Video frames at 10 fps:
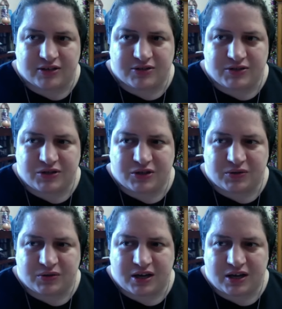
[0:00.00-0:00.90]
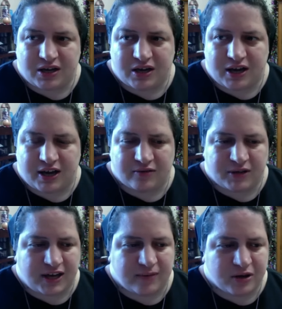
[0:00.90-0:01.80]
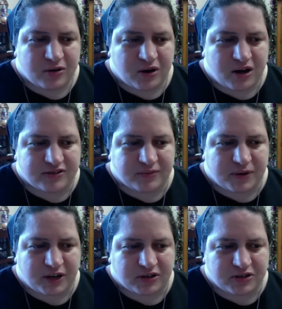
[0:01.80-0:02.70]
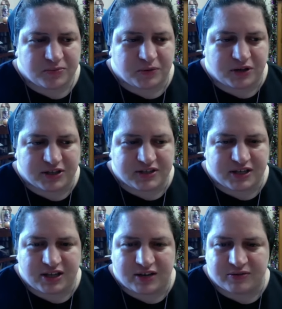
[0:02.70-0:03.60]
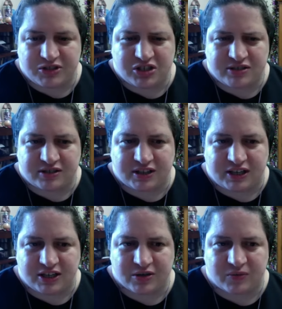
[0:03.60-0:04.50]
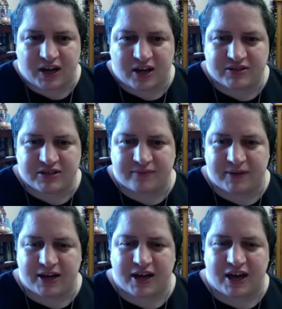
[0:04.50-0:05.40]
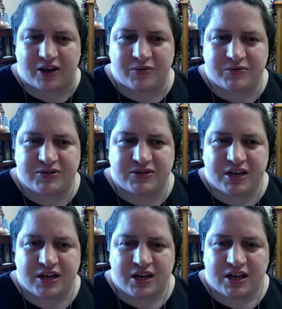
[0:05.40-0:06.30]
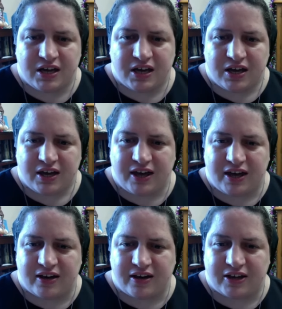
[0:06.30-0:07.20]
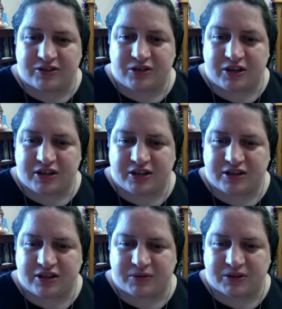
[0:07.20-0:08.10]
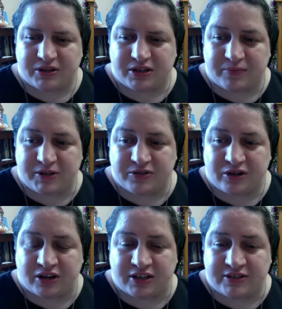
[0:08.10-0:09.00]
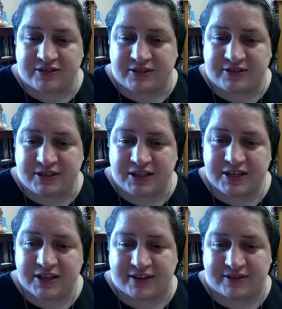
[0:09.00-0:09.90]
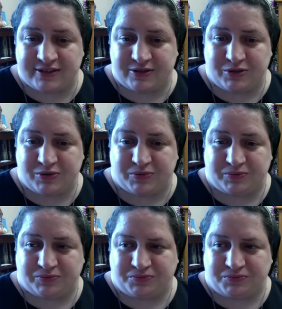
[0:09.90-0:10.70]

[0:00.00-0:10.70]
so I came across a parish bulletin that was just laying around in my house, and I saw that they were going to be starting CCD classes soon.